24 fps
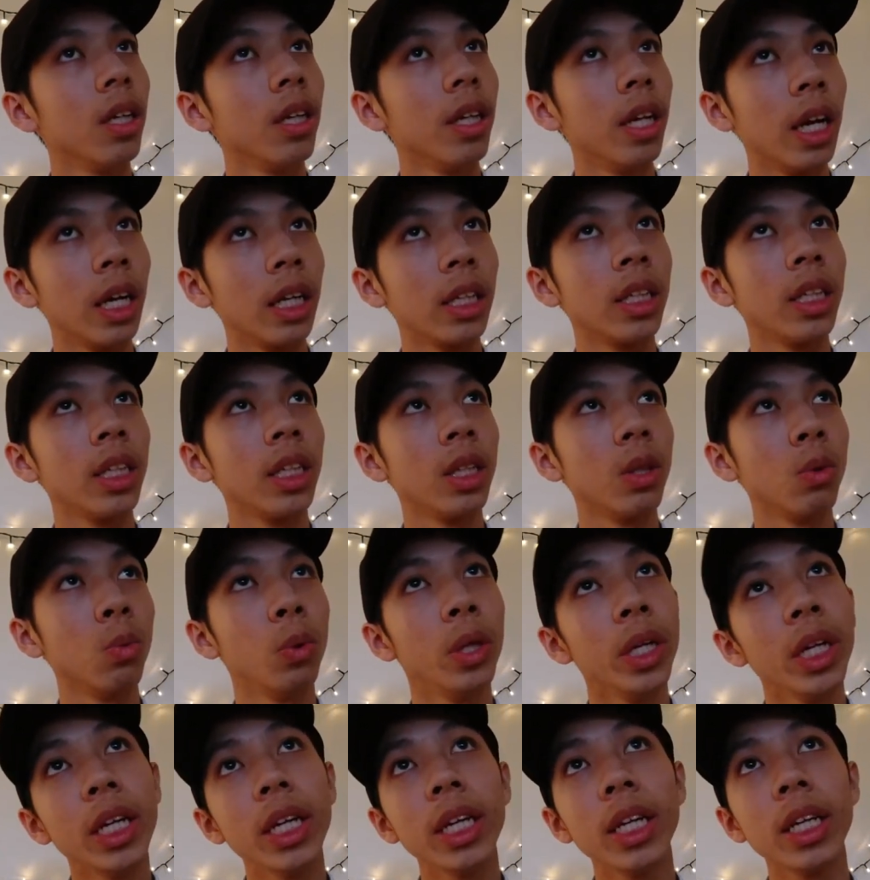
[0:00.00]
next
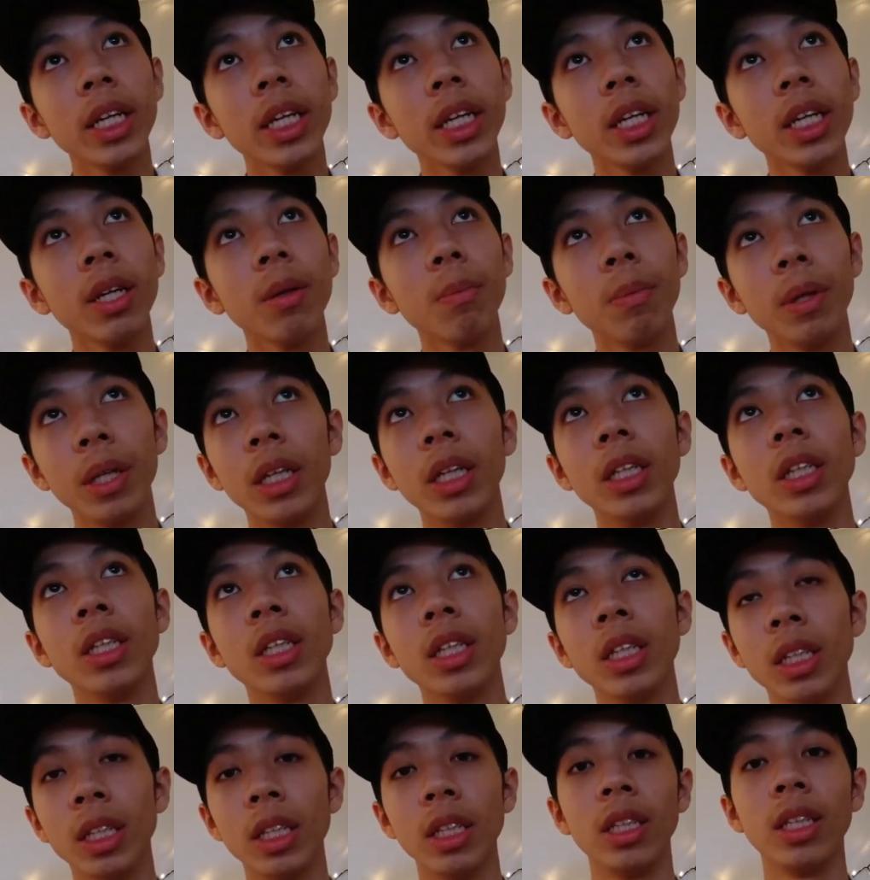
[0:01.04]
week,
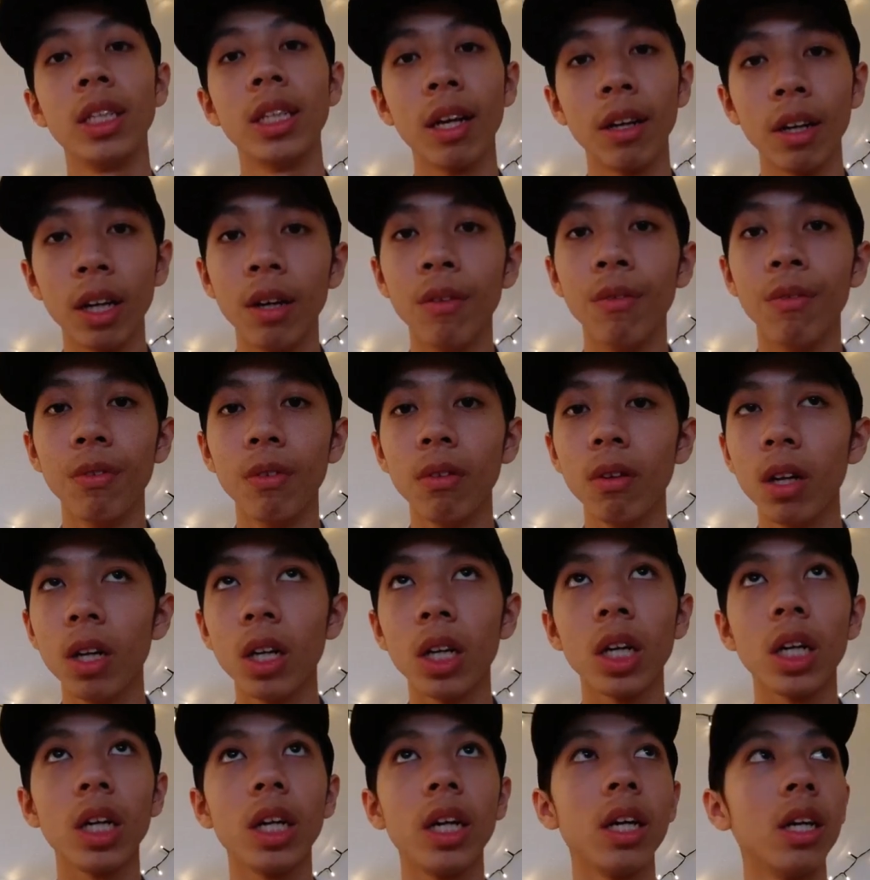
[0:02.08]
because it's the second
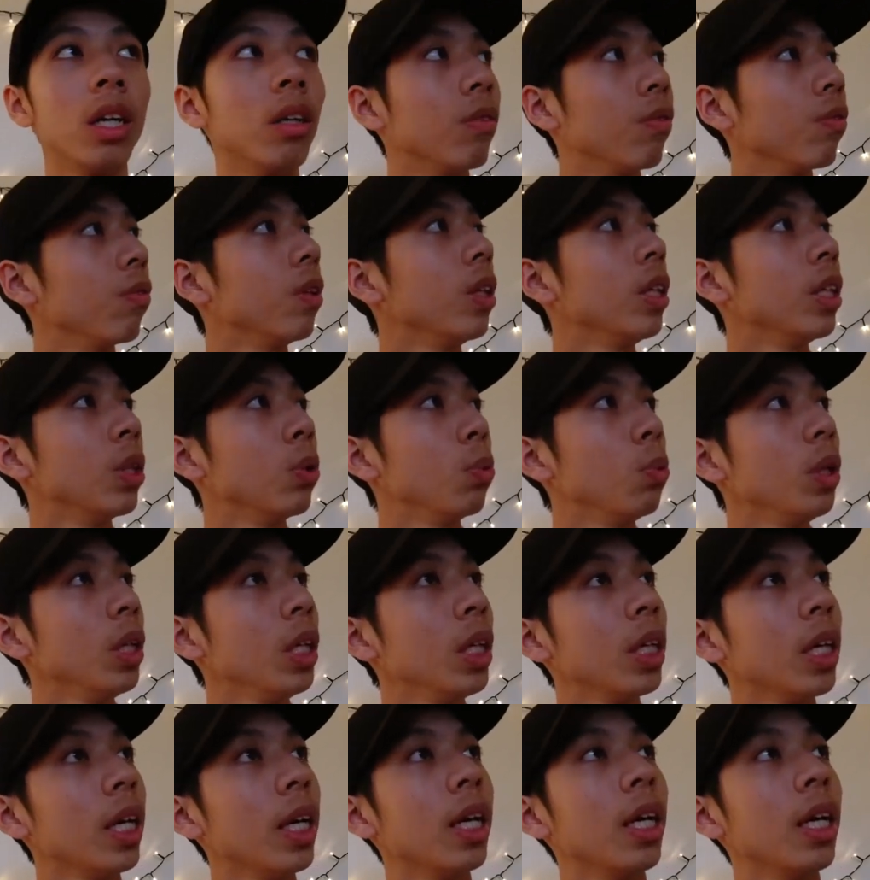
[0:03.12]
vlog of this week.